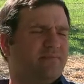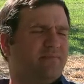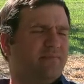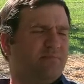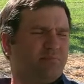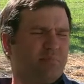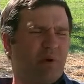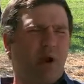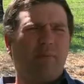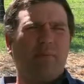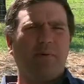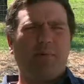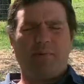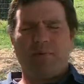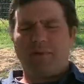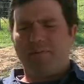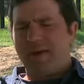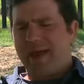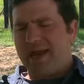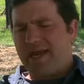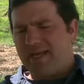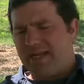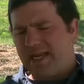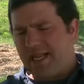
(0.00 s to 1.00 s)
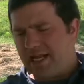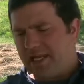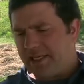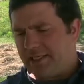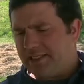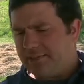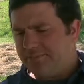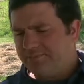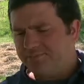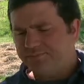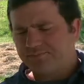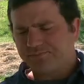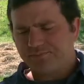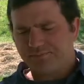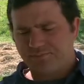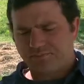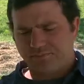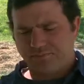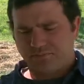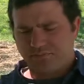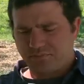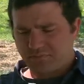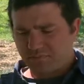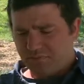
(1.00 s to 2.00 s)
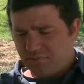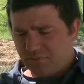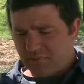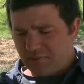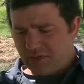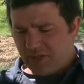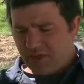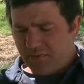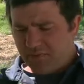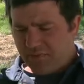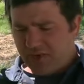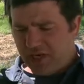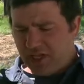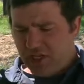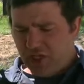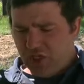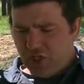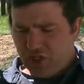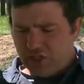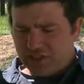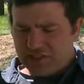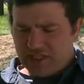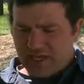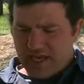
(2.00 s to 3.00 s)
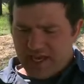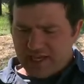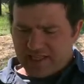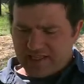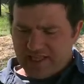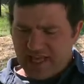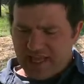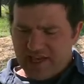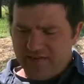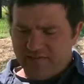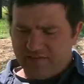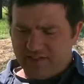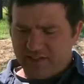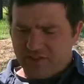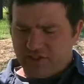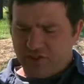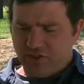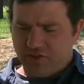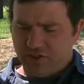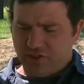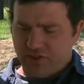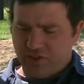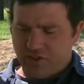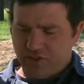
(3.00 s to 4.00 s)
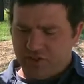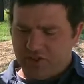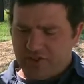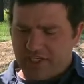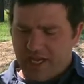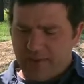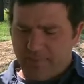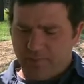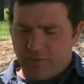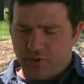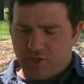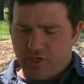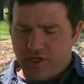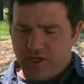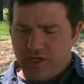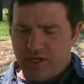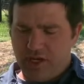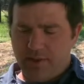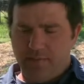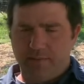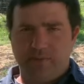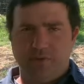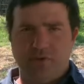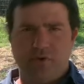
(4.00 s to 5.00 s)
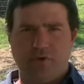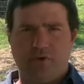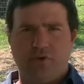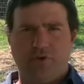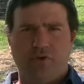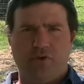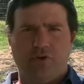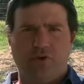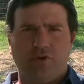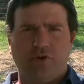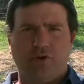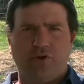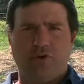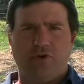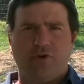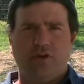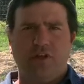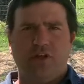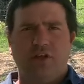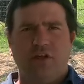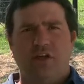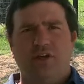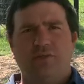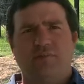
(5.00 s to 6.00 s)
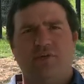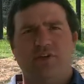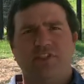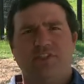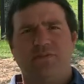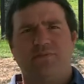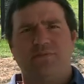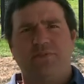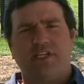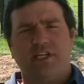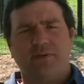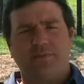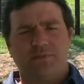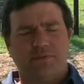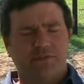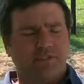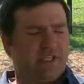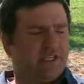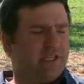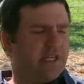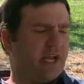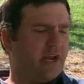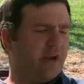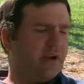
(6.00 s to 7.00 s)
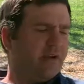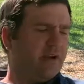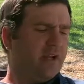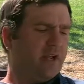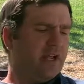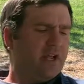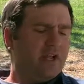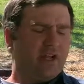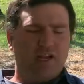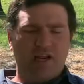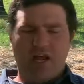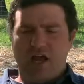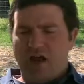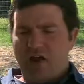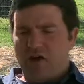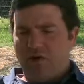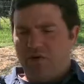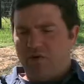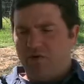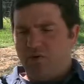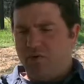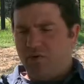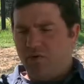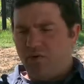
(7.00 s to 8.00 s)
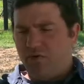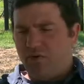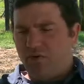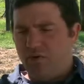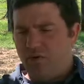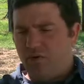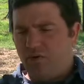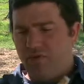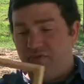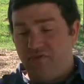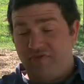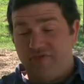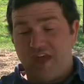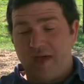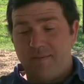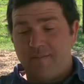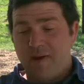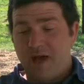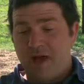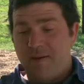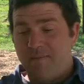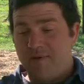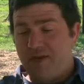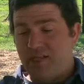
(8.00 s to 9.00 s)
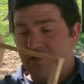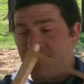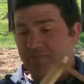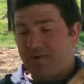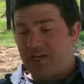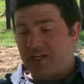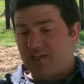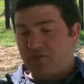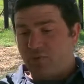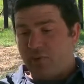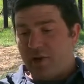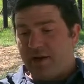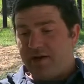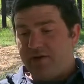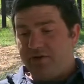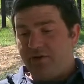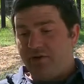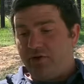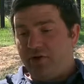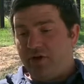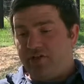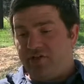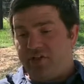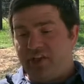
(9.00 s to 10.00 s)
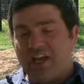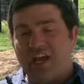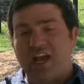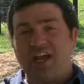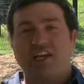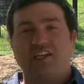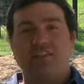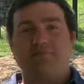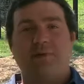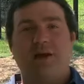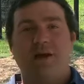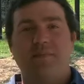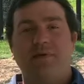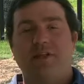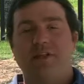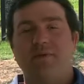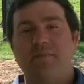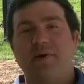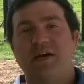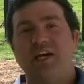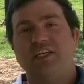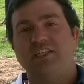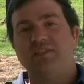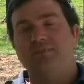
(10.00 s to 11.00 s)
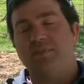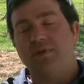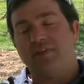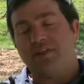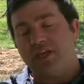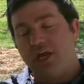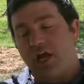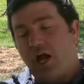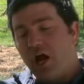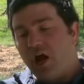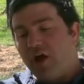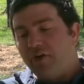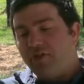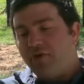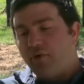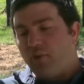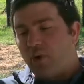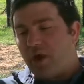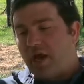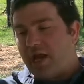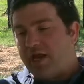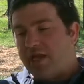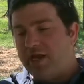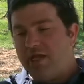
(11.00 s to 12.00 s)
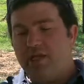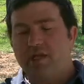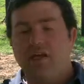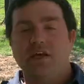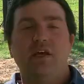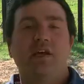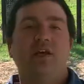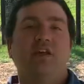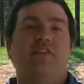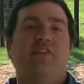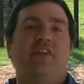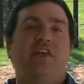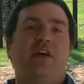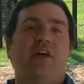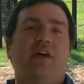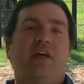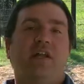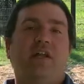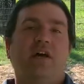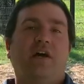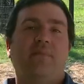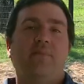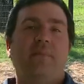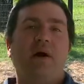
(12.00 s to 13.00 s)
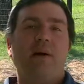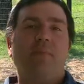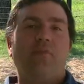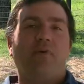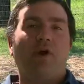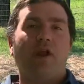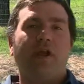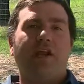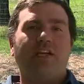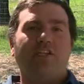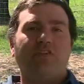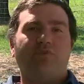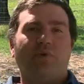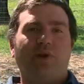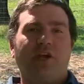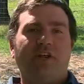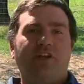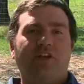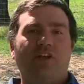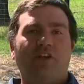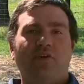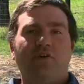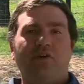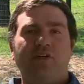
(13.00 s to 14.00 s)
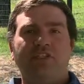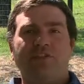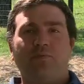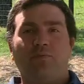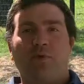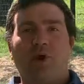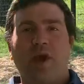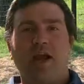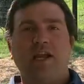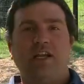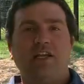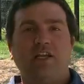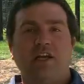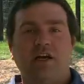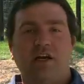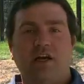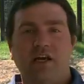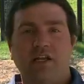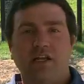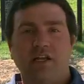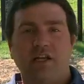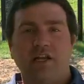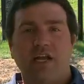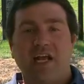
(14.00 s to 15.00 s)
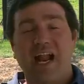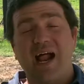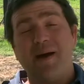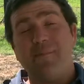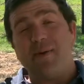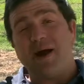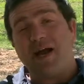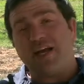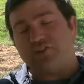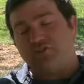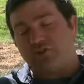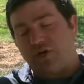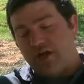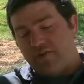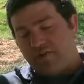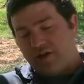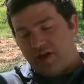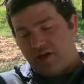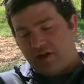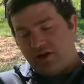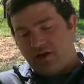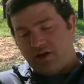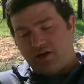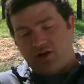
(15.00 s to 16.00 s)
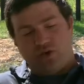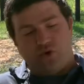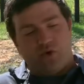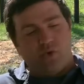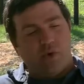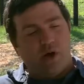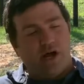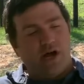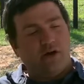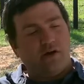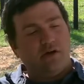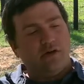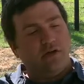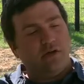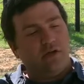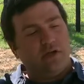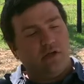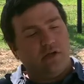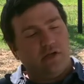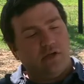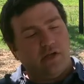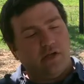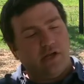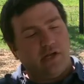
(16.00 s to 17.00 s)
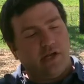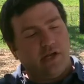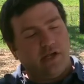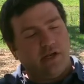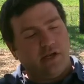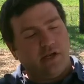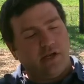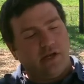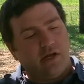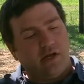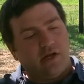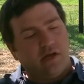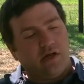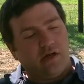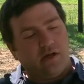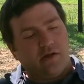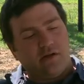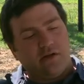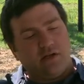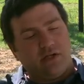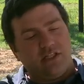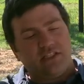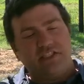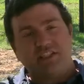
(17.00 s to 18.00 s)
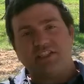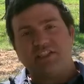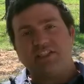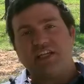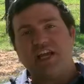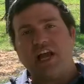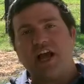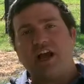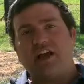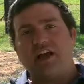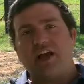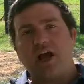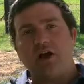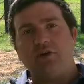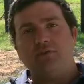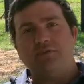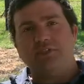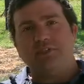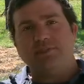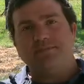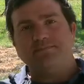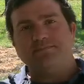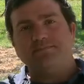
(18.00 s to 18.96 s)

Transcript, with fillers: probably Man Lake. But it looks like they just used a little staple gun and put some steeples in there. Now, that might be the best way to do it. The nails might be the best, but the other way that my brain has ran to is a brad gun. And I might try that here in a little while, and let's just see how it goes.